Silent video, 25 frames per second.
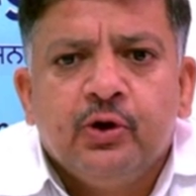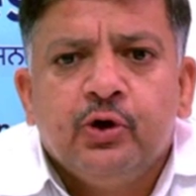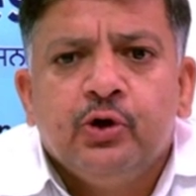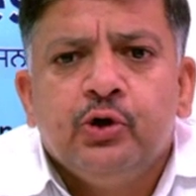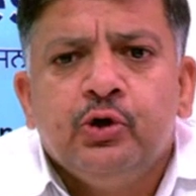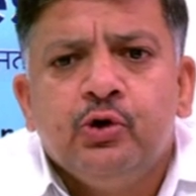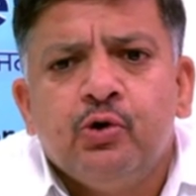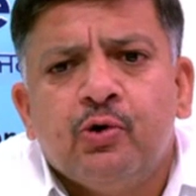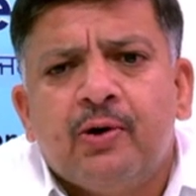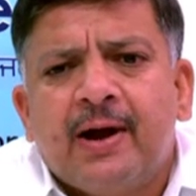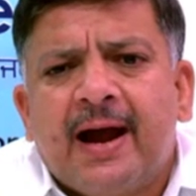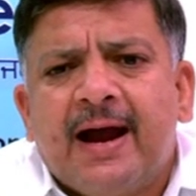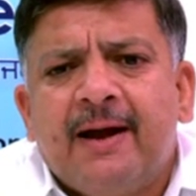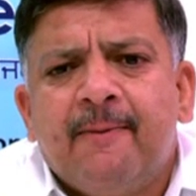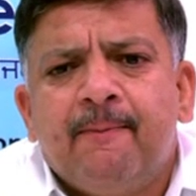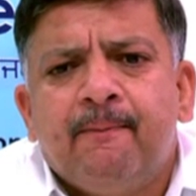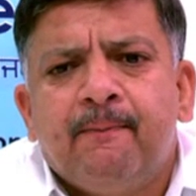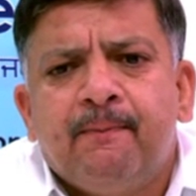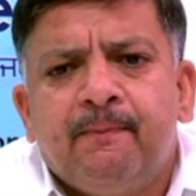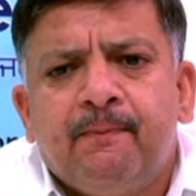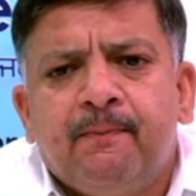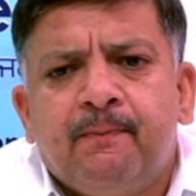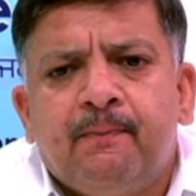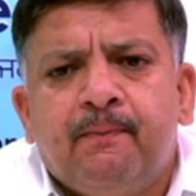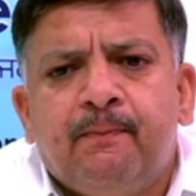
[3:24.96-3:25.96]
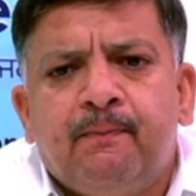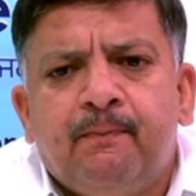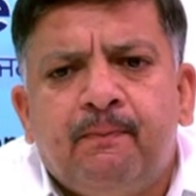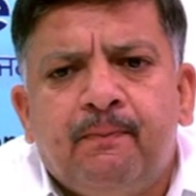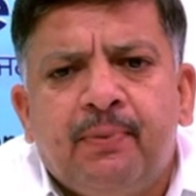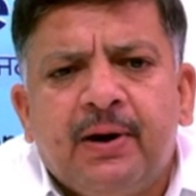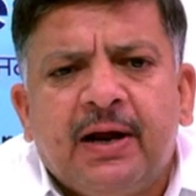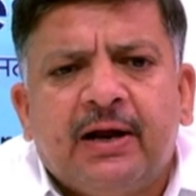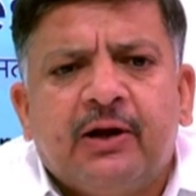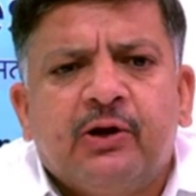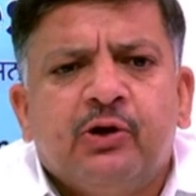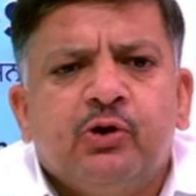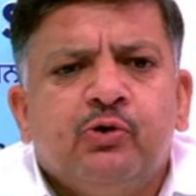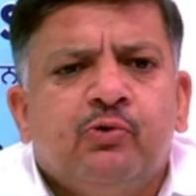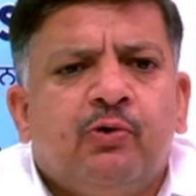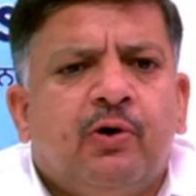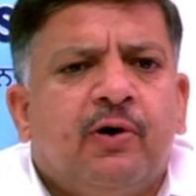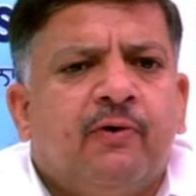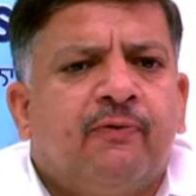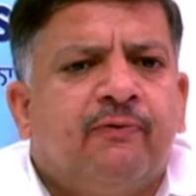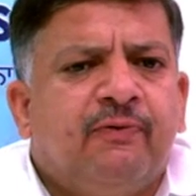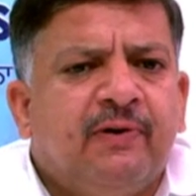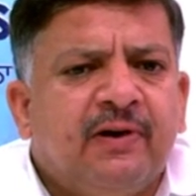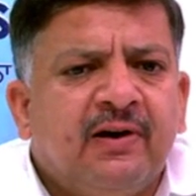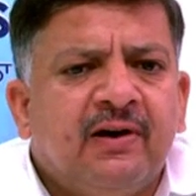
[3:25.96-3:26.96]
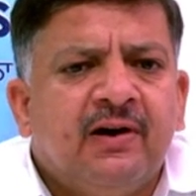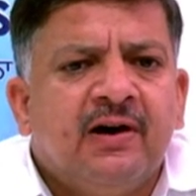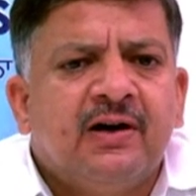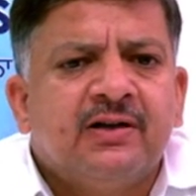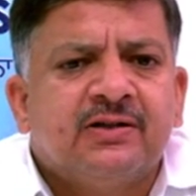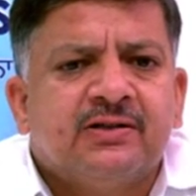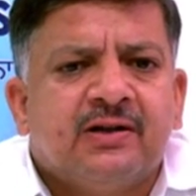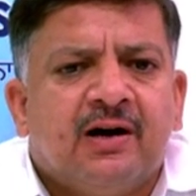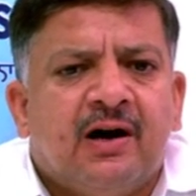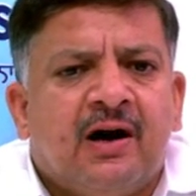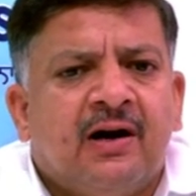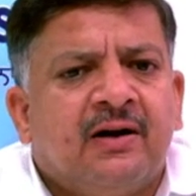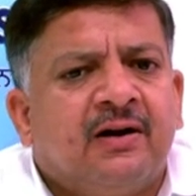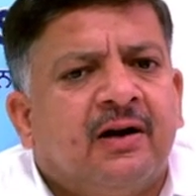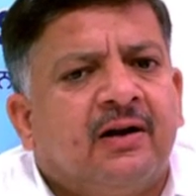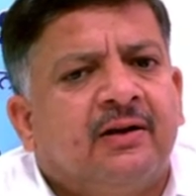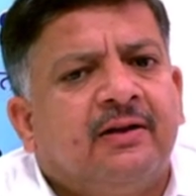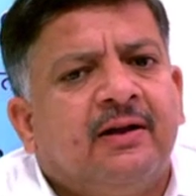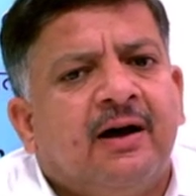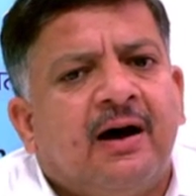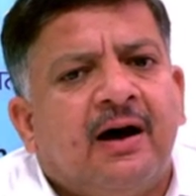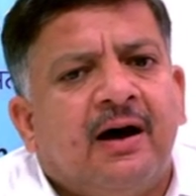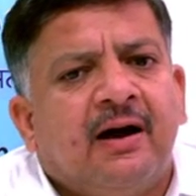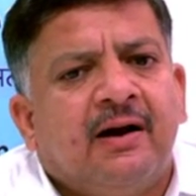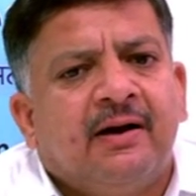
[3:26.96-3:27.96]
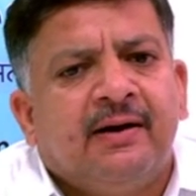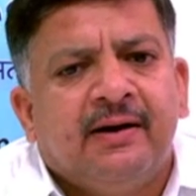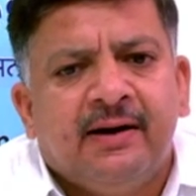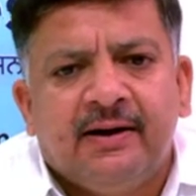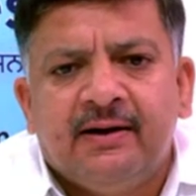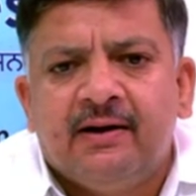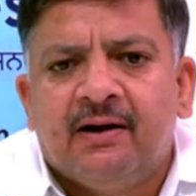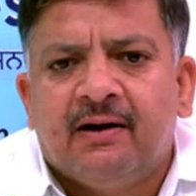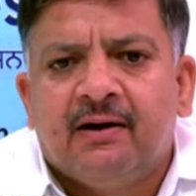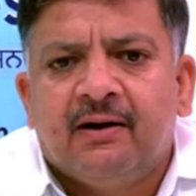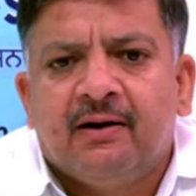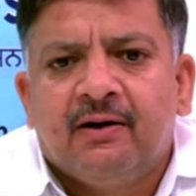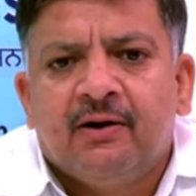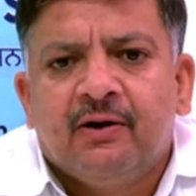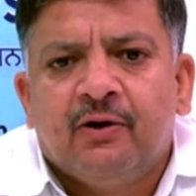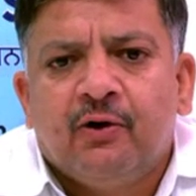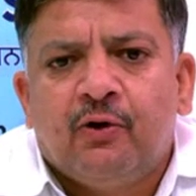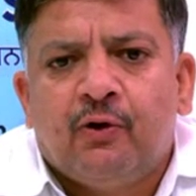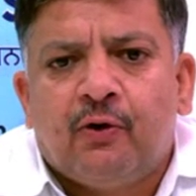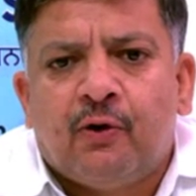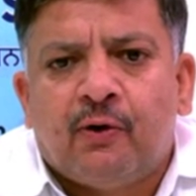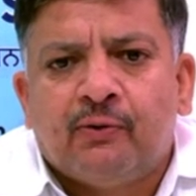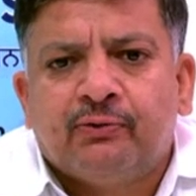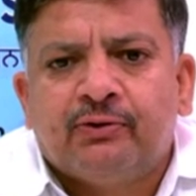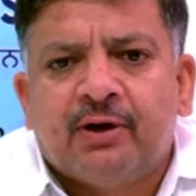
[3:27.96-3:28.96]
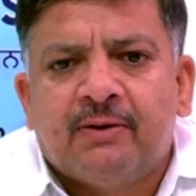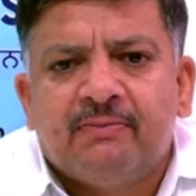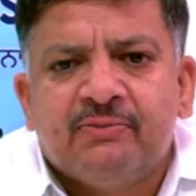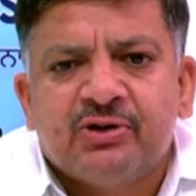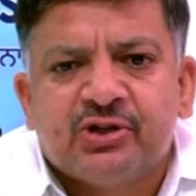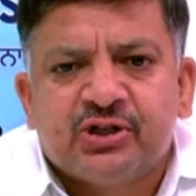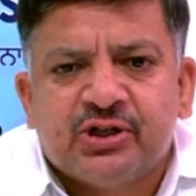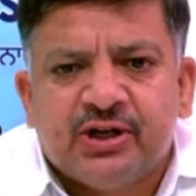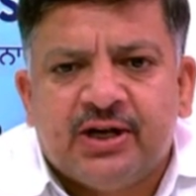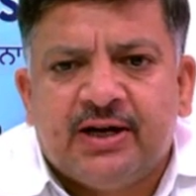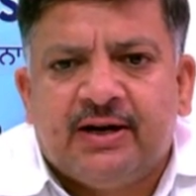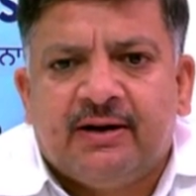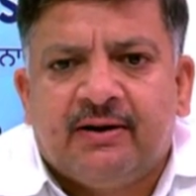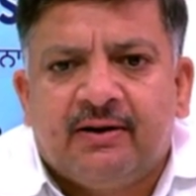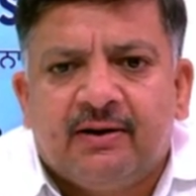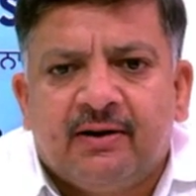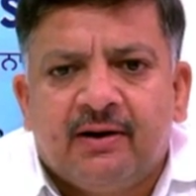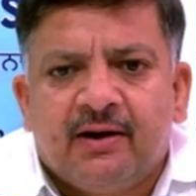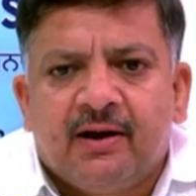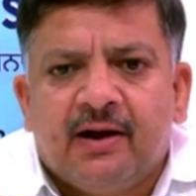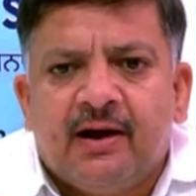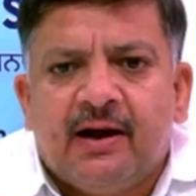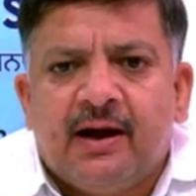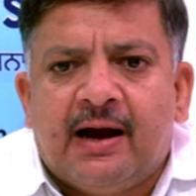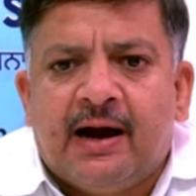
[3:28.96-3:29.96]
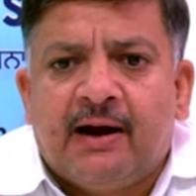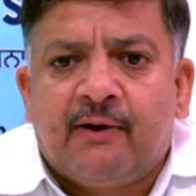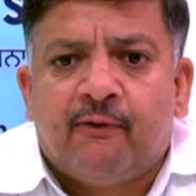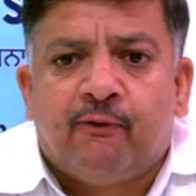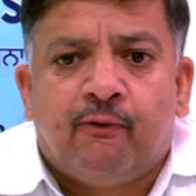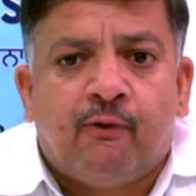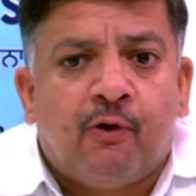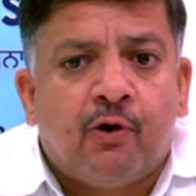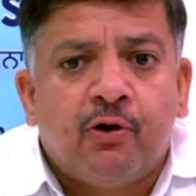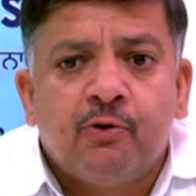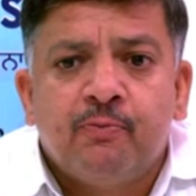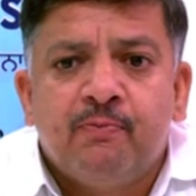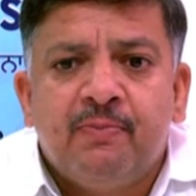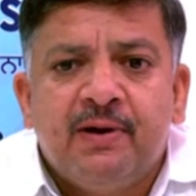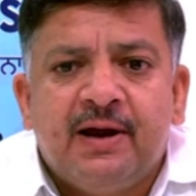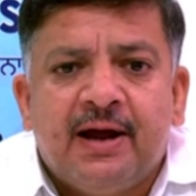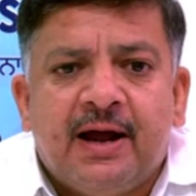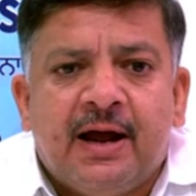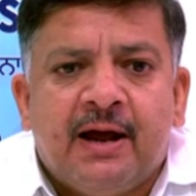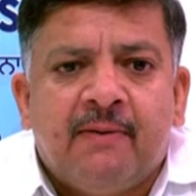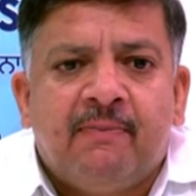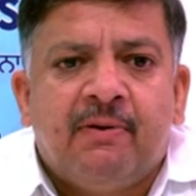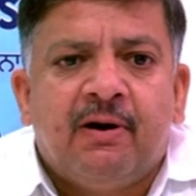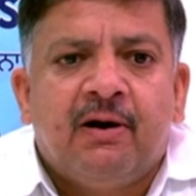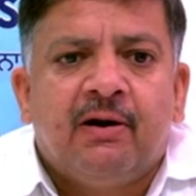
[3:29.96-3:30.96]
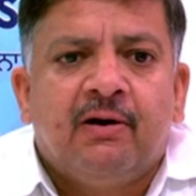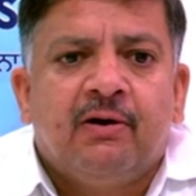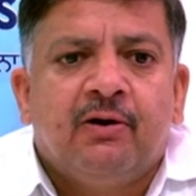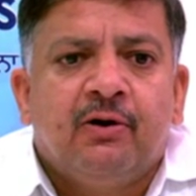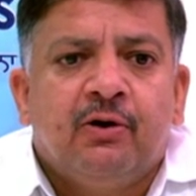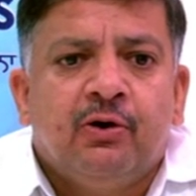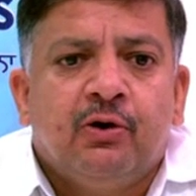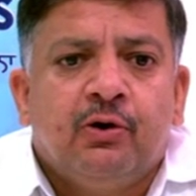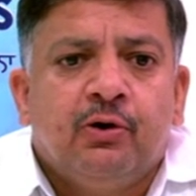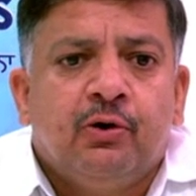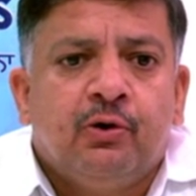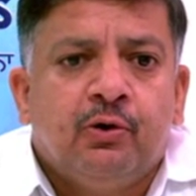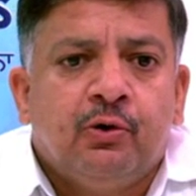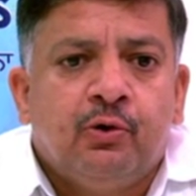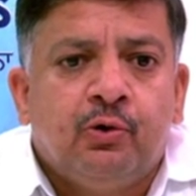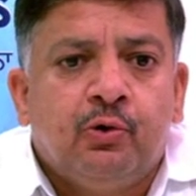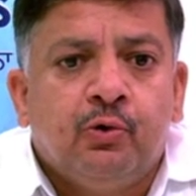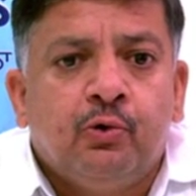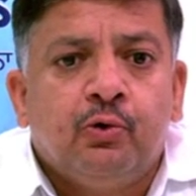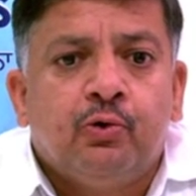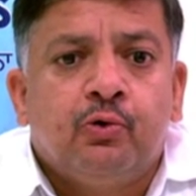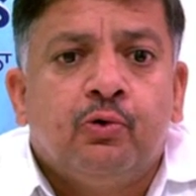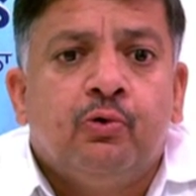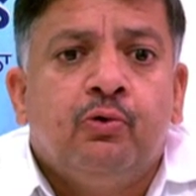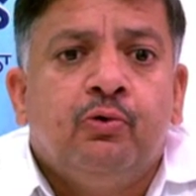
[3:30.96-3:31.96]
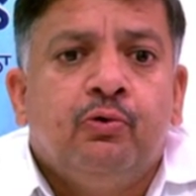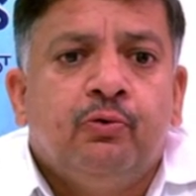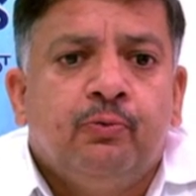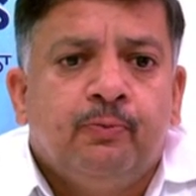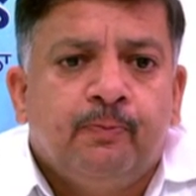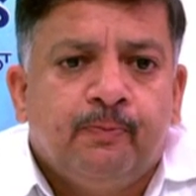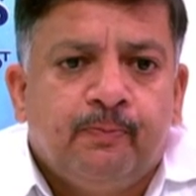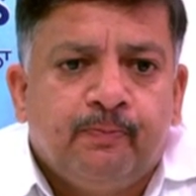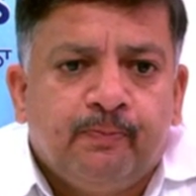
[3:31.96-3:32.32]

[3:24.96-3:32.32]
you can prick your fingers under the needle of the machine and won't be able to